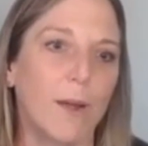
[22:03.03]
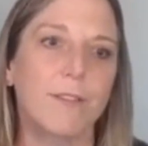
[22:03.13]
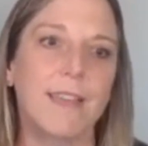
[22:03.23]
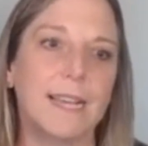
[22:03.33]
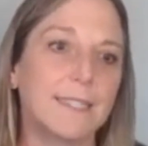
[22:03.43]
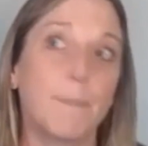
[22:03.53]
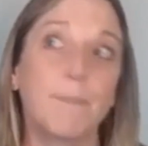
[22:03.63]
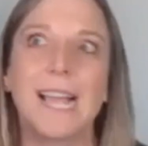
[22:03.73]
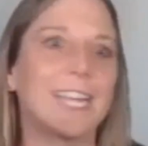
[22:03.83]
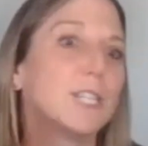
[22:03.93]
whether that's
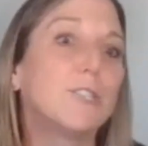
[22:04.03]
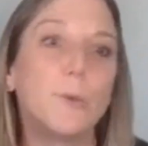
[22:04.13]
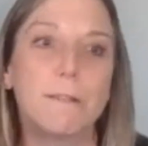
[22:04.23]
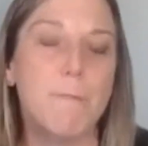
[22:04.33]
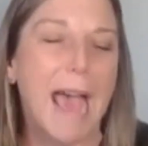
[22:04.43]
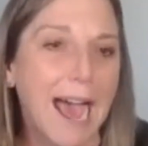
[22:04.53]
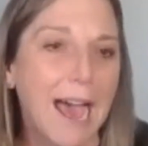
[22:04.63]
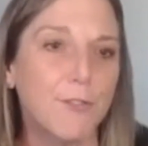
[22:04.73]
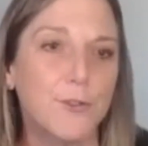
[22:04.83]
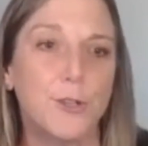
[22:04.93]
something i can do with
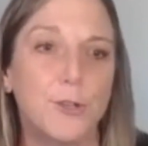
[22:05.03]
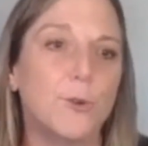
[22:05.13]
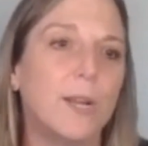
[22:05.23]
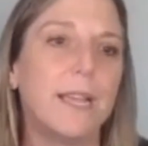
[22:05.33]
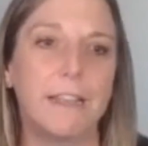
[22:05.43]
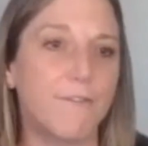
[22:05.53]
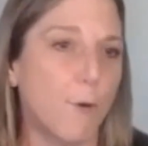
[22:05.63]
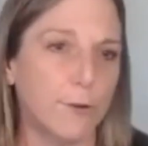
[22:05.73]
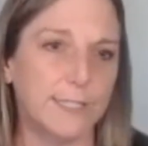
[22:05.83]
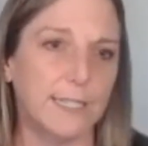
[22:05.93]
path to
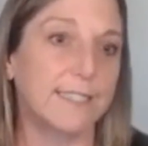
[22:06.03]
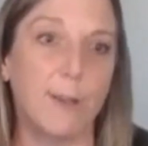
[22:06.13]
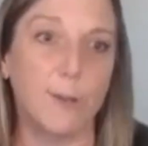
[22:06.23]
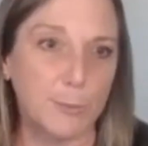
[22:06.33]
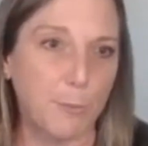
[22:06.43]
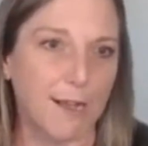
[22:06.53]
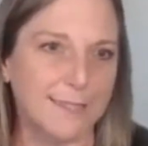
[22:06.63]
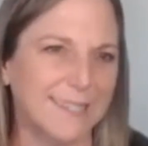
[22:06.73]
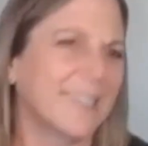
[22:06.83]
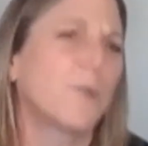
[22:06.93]
enforce a sales
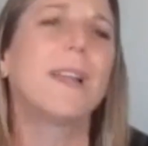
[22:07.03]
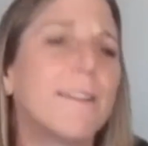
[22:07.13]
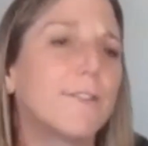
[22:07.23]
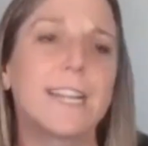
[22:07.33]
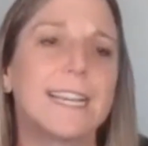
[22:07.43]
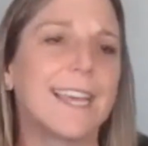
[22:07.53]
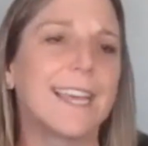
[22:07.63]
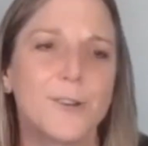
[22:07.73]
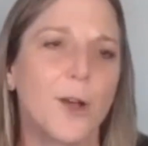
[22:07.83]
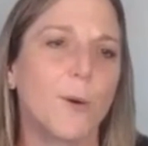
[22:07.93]
process like whatever it is i
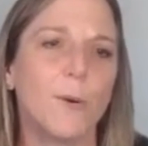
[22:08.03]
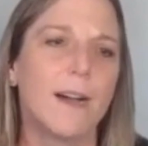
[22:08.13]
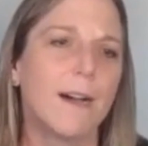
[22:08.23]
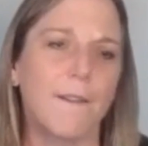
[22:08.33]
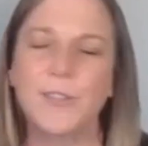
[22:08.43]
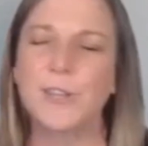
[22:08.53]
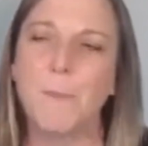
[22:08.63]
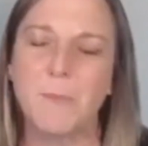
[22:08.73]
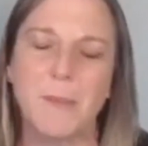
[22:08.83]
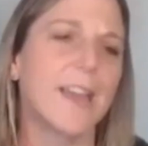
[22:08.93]
don't know off the
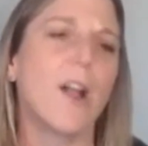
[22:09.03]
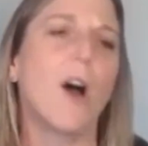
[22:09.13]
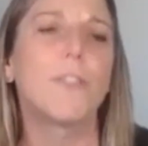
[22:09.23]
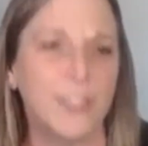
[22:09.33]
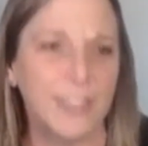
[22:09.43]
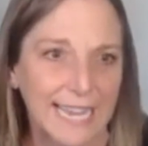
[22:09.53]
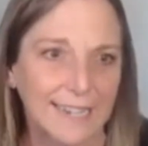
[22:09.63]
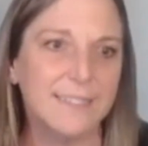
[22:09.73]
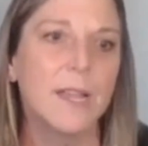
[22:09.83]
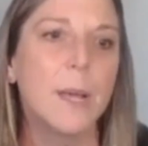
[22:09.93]
top of my head all the
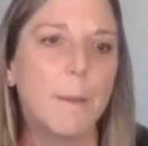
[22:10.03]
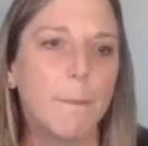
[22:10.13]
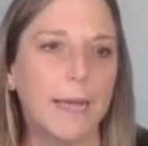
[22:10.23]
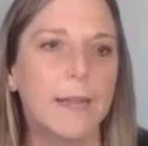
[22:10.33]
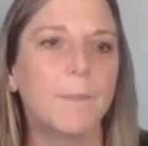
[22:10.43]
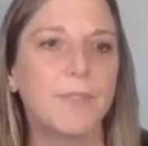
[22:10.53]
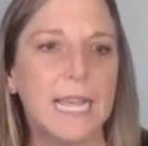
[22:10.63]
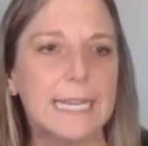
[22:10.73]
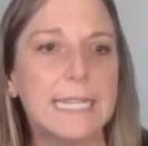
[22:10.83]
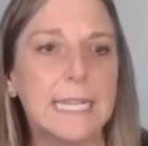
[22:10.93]
things but
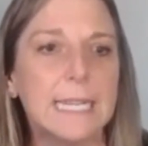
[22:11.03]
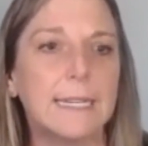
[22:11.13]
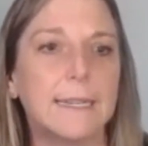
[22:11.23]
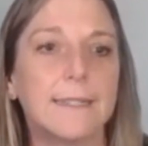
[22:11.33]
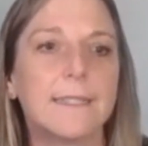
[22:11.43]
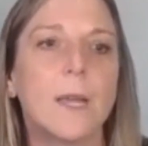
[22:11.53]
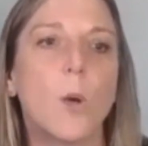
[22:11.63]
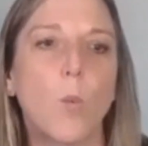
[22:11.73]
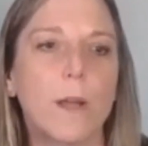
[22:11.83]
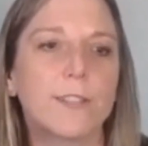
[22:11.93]
the idea is
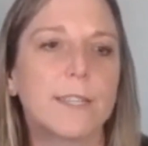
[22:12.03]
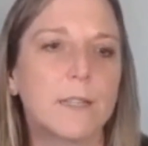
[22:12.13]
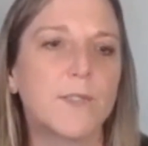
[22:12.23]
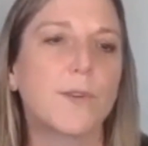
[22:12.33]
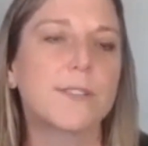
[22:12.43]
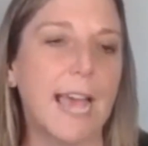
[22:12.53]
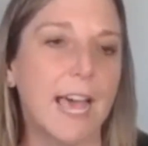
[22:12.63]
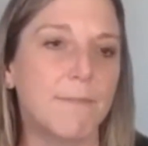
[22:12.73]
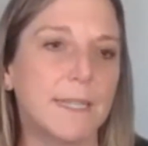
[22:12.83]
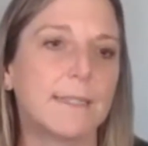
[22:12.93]
where salesforce
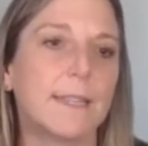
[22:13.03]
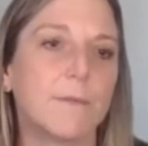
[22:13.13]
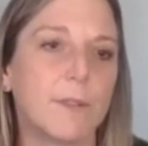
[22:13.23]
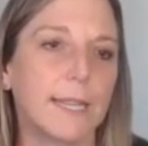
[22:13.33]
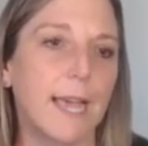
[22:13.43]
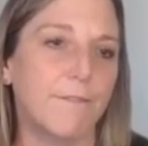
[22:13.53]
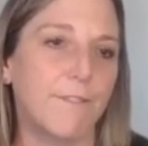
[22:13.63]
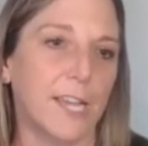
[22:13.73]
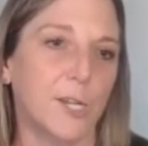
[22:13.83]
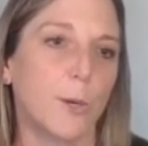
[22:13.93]
admins can really add
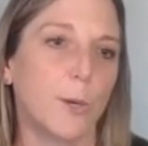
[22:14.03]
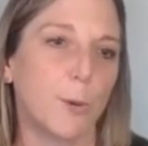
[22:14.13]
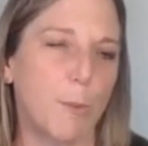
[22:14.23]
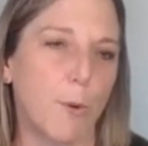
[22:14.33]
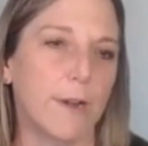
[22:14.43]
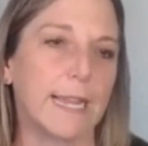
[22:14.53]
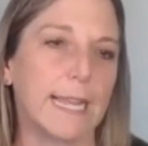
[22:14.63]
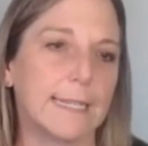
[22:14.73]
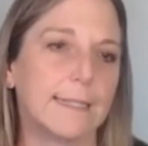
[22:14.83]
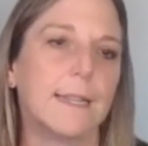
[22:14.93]
value with reporting
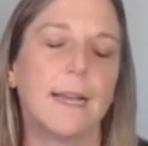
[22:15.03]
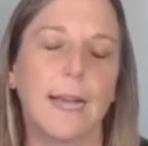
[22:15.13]
is